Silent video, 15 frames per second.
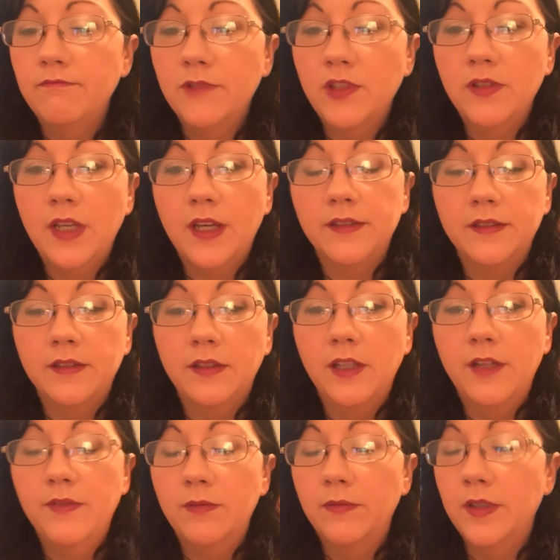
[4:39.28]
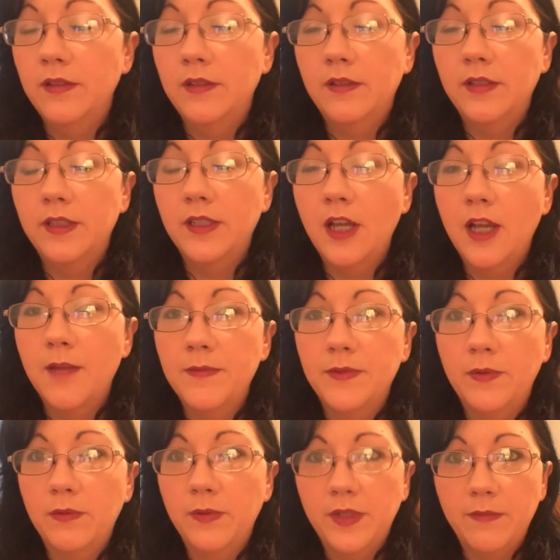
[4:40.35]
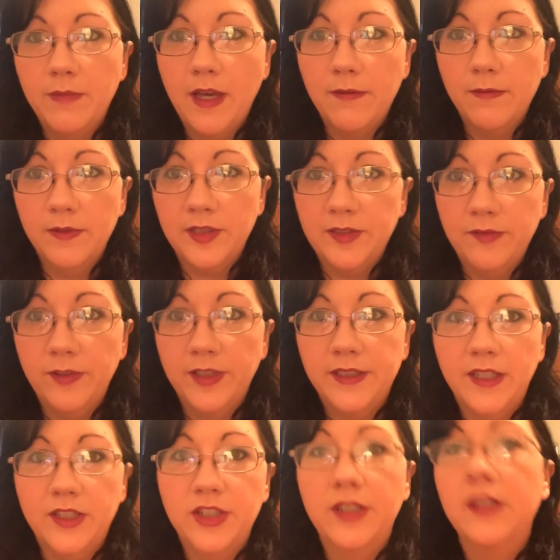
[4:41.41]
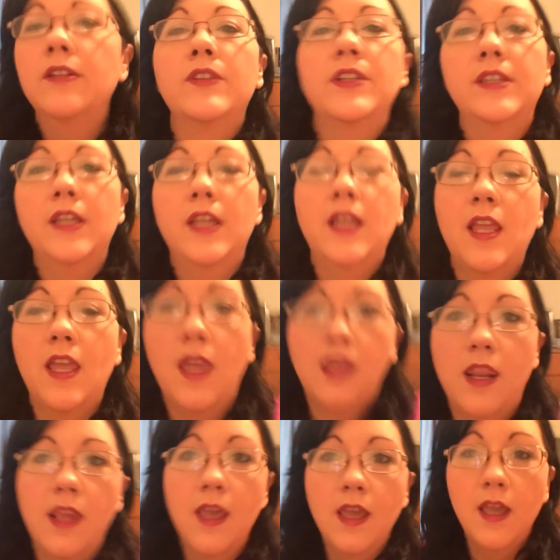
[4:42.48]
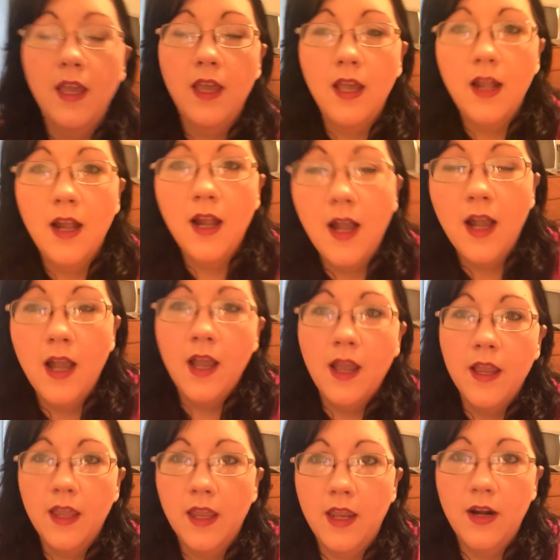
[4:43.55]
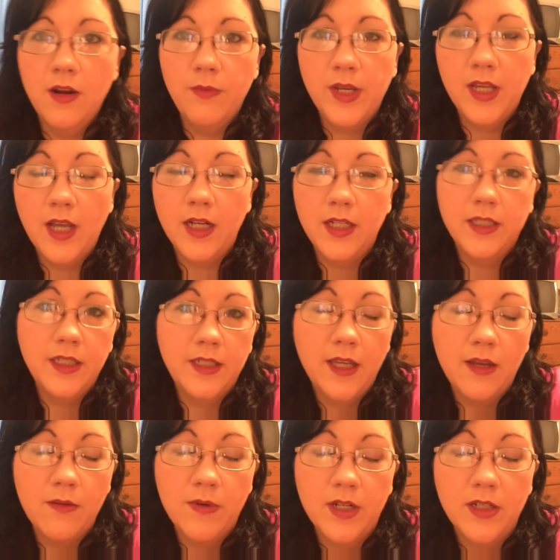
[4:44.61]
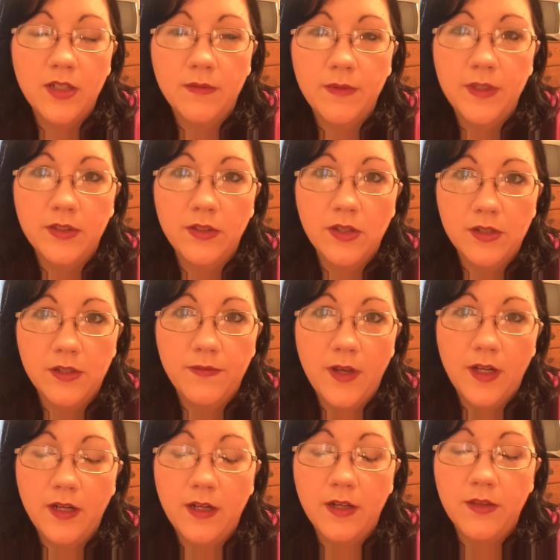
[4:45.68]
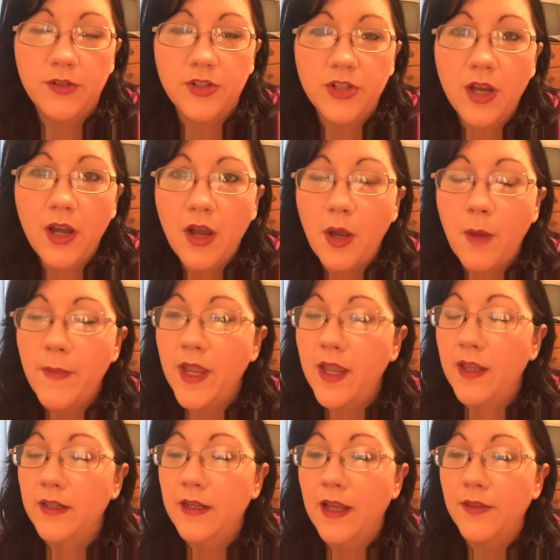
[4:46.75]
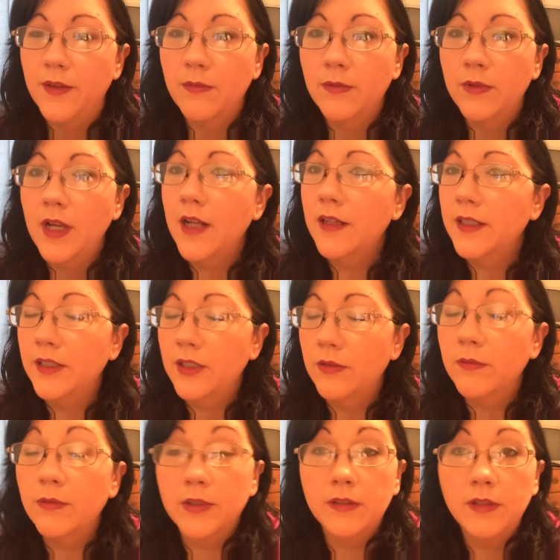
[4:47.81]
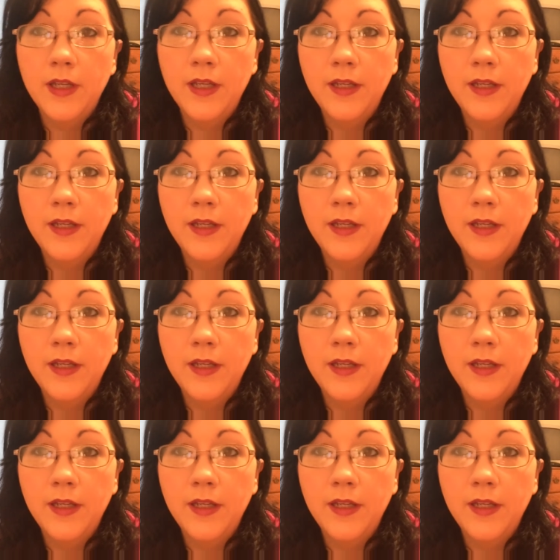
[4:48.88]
2011 when the times were really bad, re- recession and everything. And, you know, we got into debt when it took me so long to find another job. And now that we're out, you know, we're